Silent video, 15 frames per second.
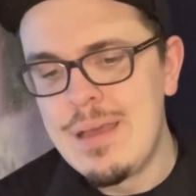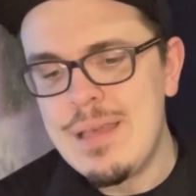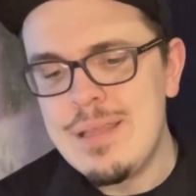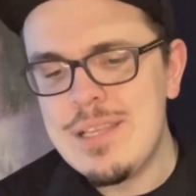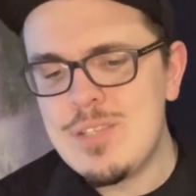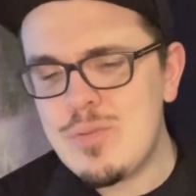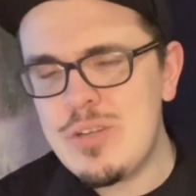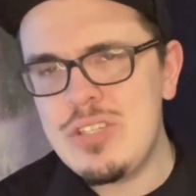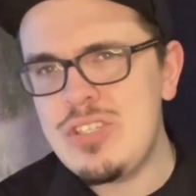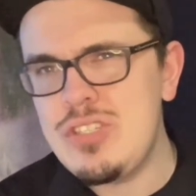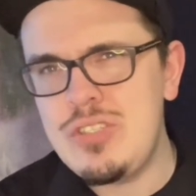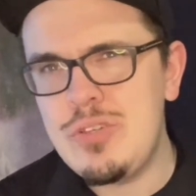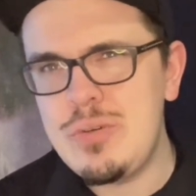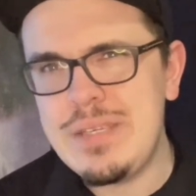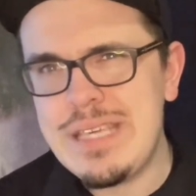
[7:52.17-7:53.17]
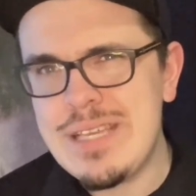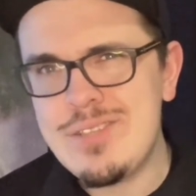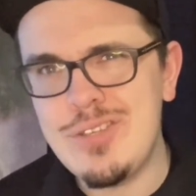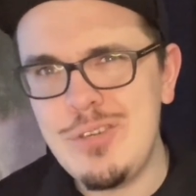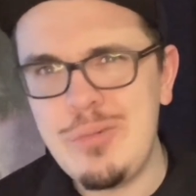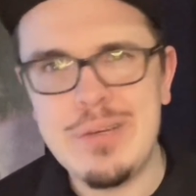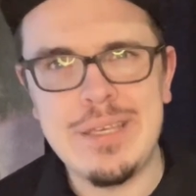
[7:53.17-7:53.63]
This one is just doing Guess
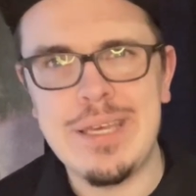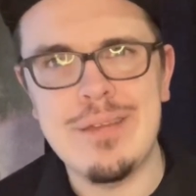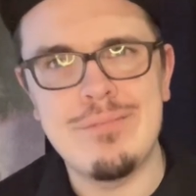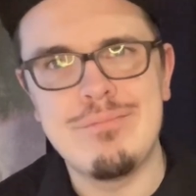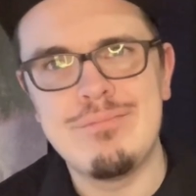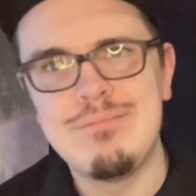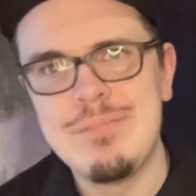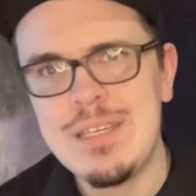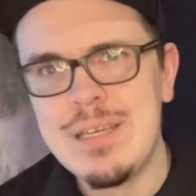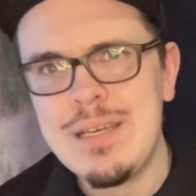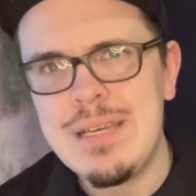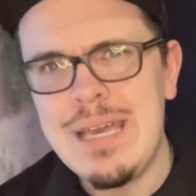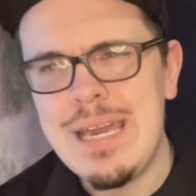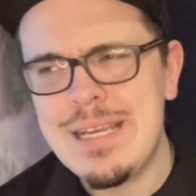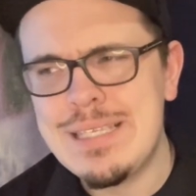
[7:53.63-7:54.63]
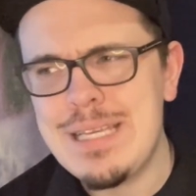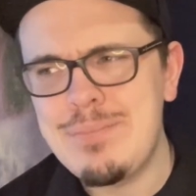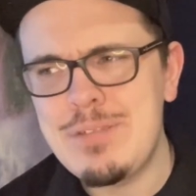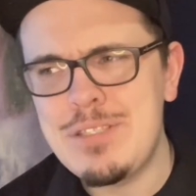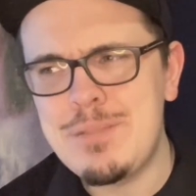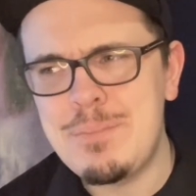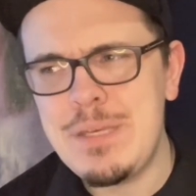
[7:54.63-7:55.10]
Who again,
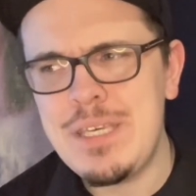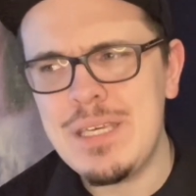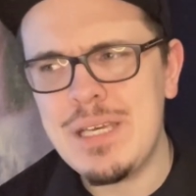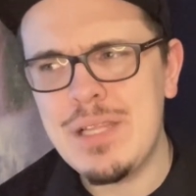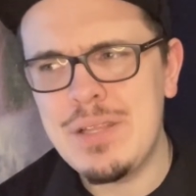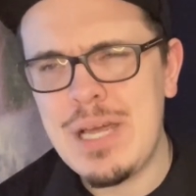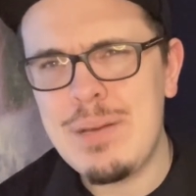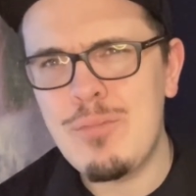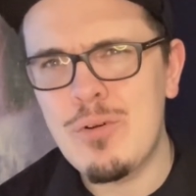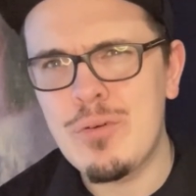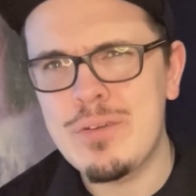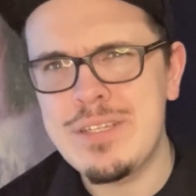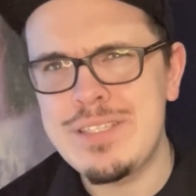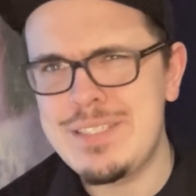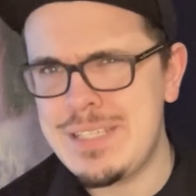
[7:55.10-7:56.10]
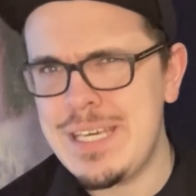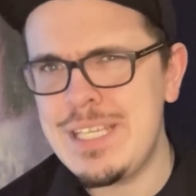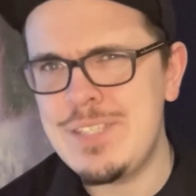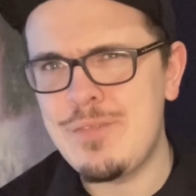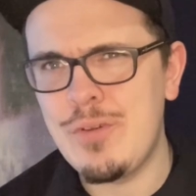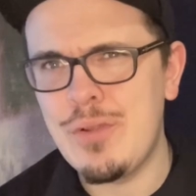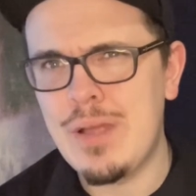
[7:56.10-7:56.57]
except it's being a lot more
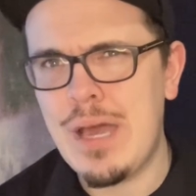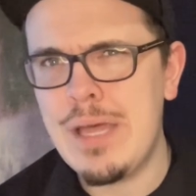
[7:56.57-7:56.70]
distasteful,